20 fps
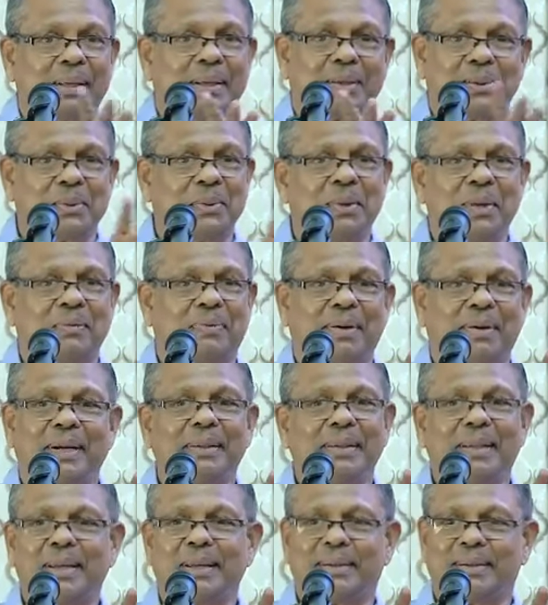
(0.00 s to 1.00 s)
Two
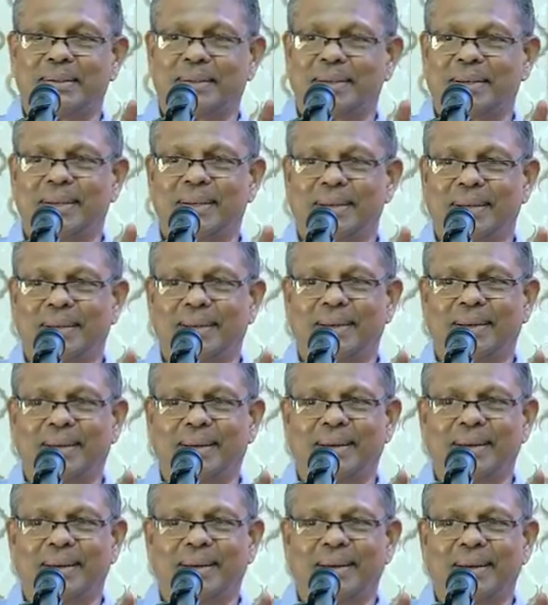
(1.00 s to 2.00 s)
different things.
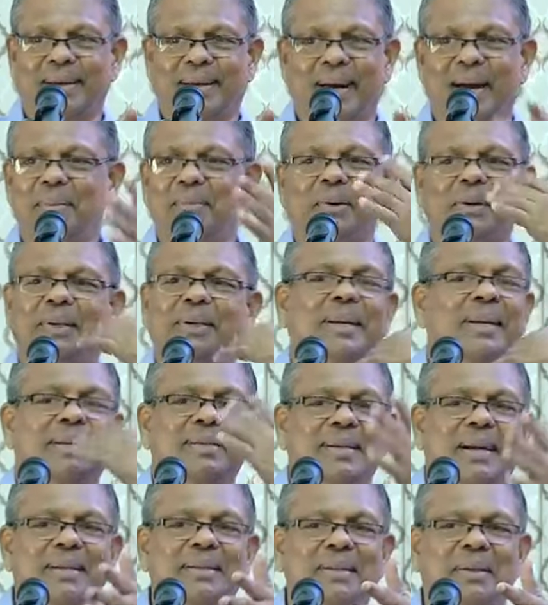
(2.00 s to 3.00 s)
I am not
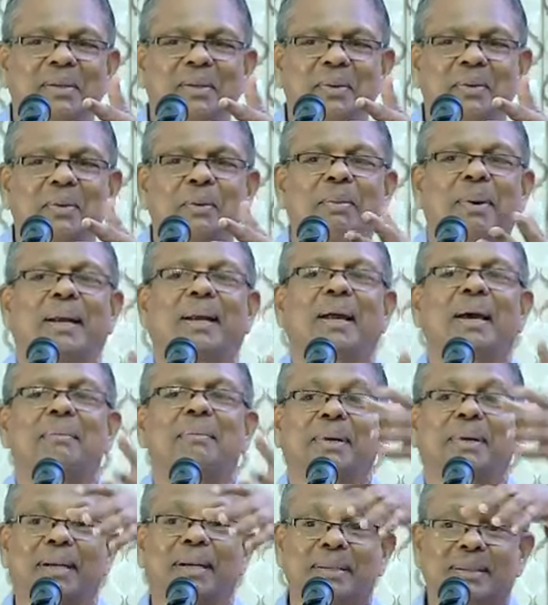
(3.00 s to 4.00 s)
criticizing you, but I
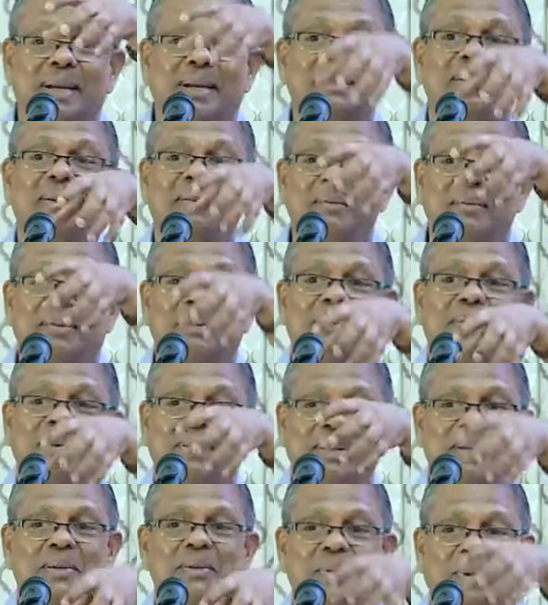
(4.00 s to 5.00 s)
am criticizing
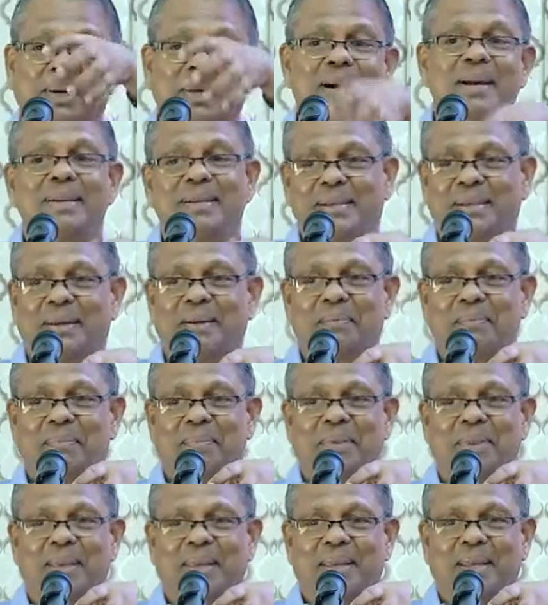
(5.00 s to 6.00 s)
your writing,
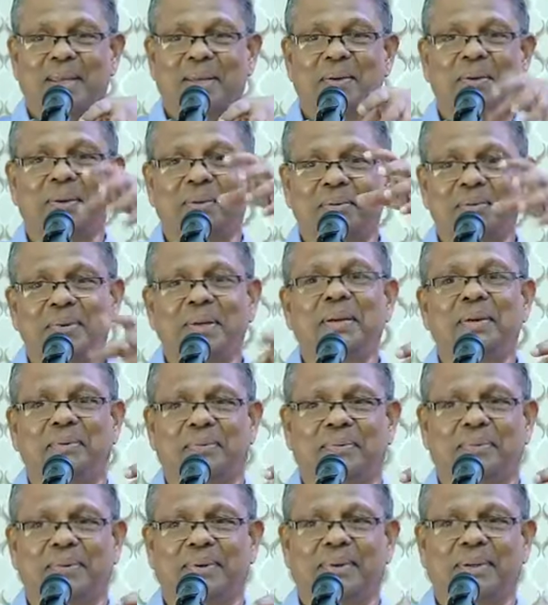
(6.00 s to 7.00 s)
your weave.
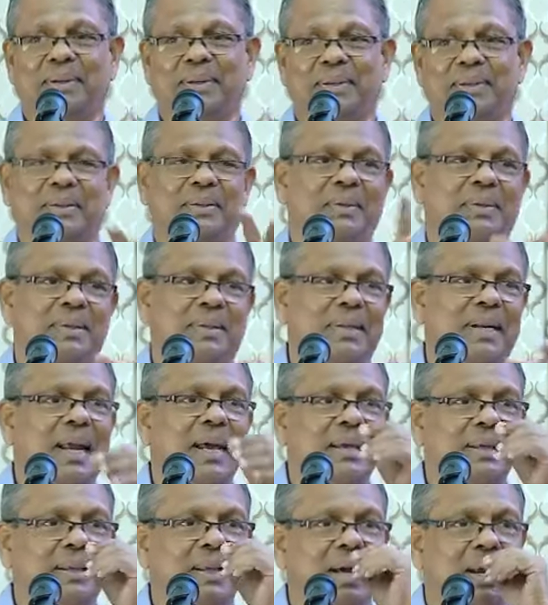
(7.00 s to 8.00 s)
So it's
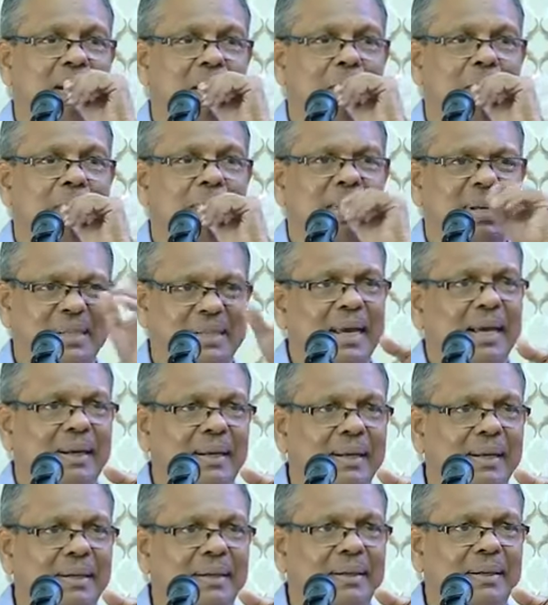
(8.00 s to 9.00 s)
like that. Is that
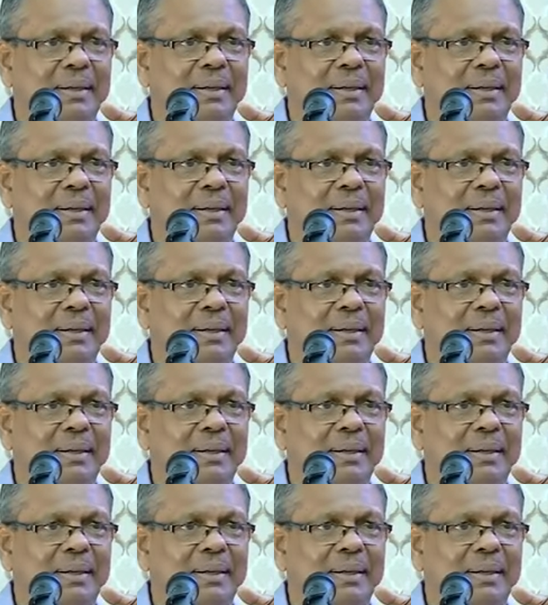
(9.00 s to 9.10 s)
clear?